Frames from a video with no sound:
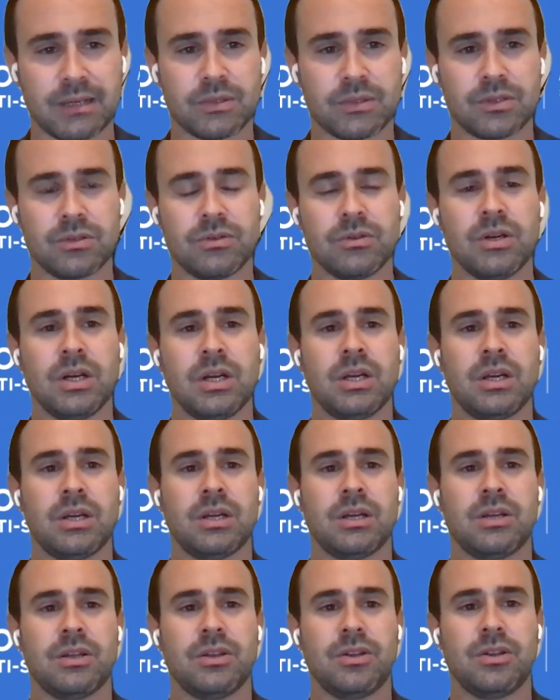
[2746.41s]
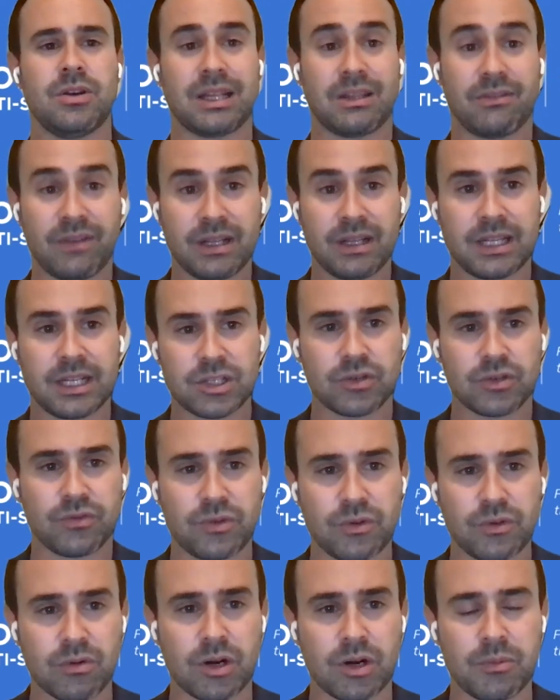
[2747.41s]
So the advantage of
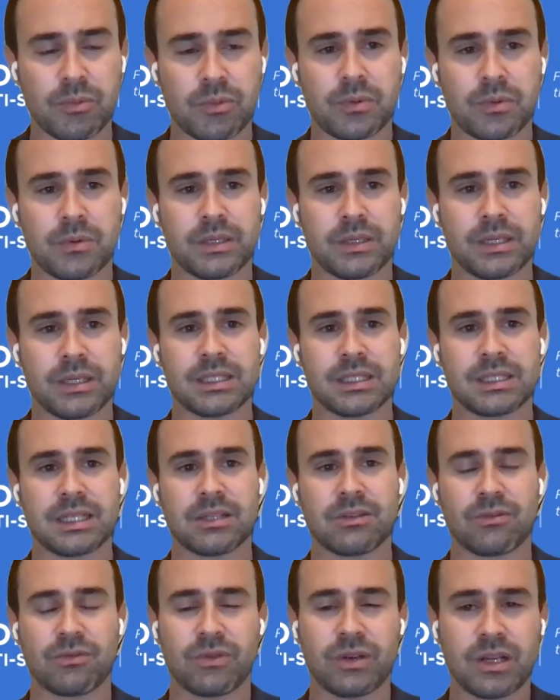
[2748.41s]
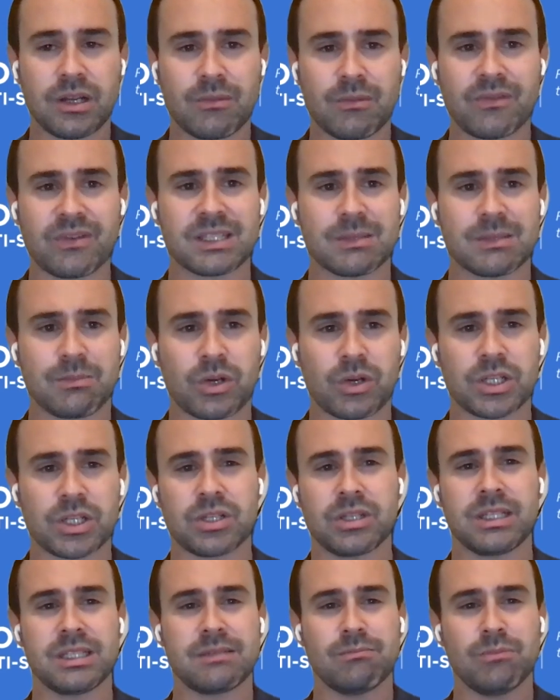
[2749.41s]
Europe is that the freedom of
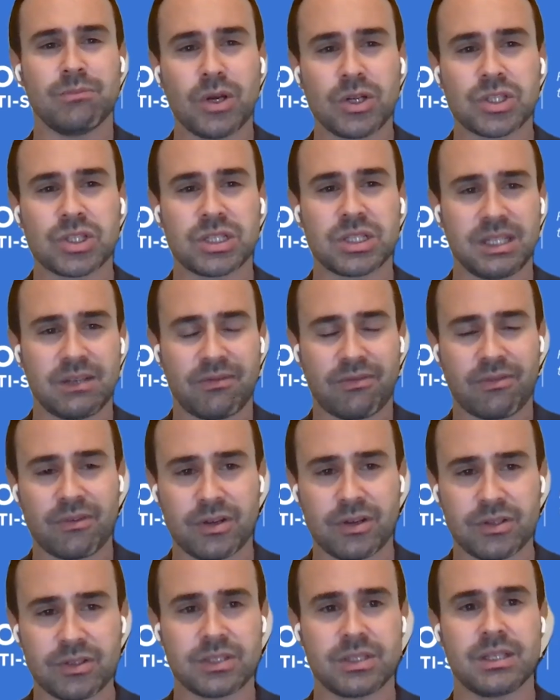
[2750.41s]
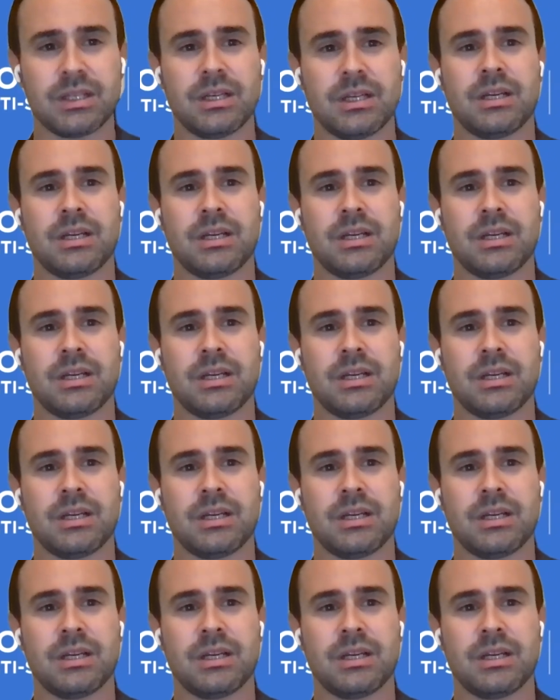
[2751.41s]
expression is much different